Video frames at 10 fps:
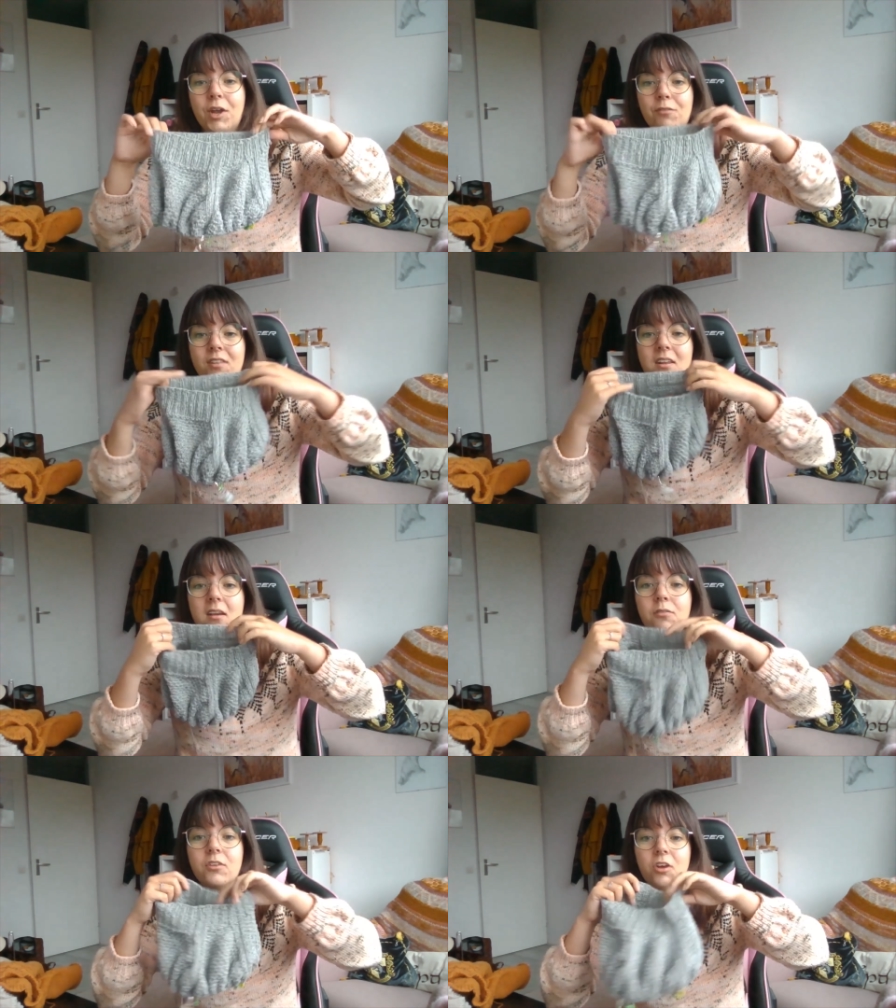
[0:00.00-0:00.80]
I've
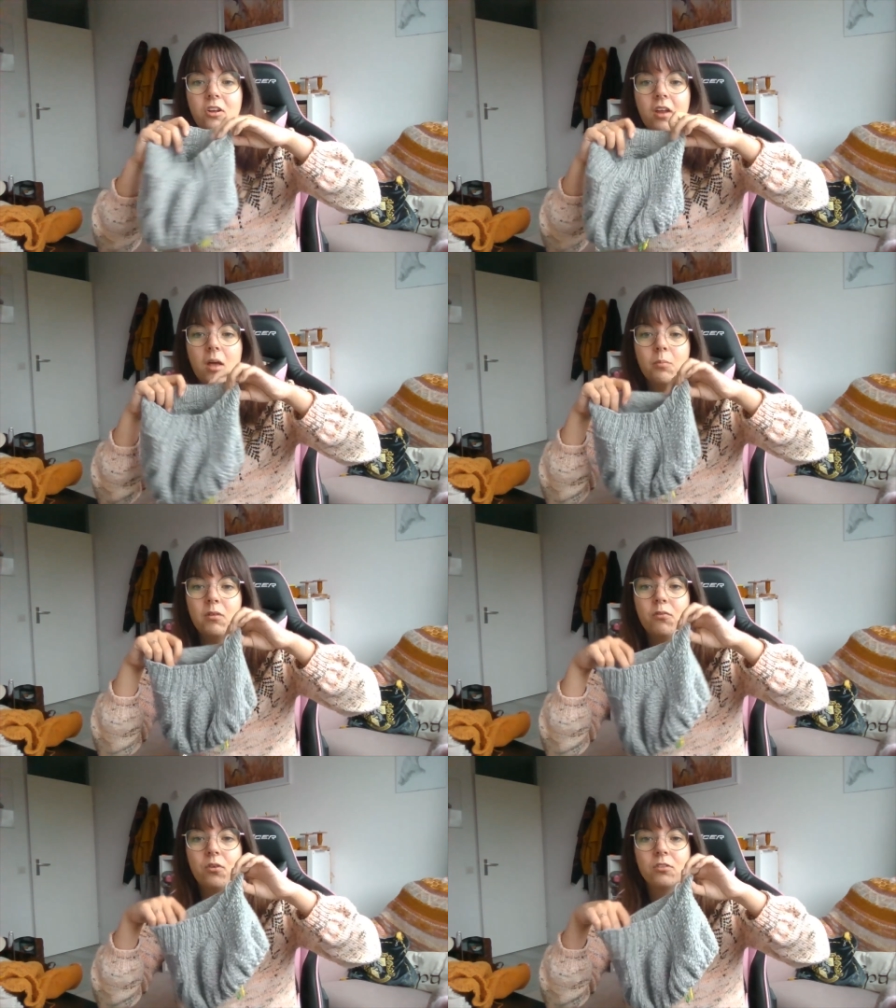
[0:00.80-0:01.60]
never done that
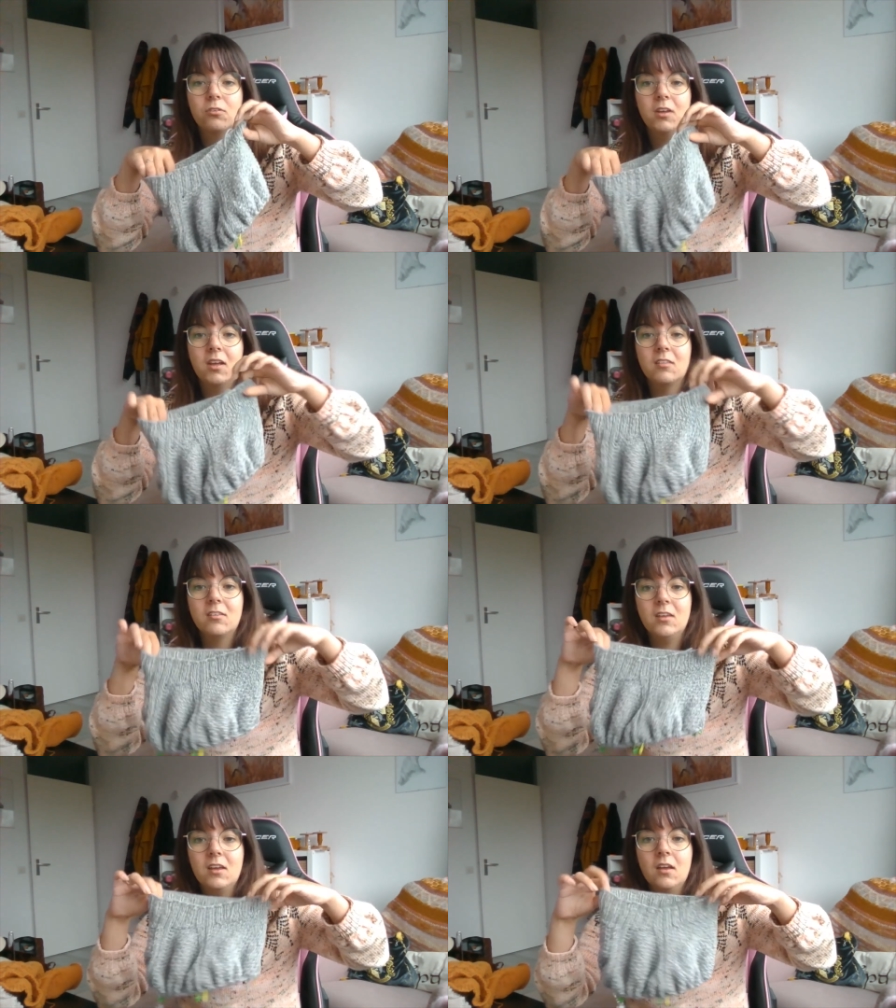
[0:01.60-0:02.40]
before, so you can
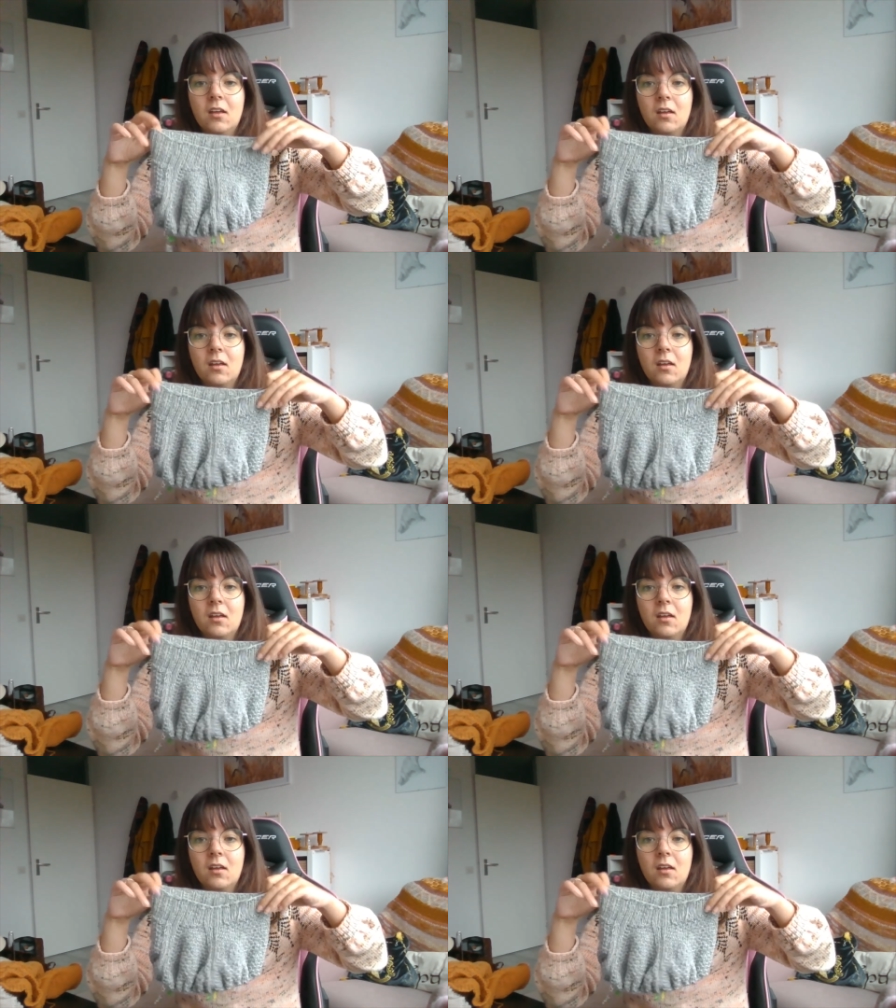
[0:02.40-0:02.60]
see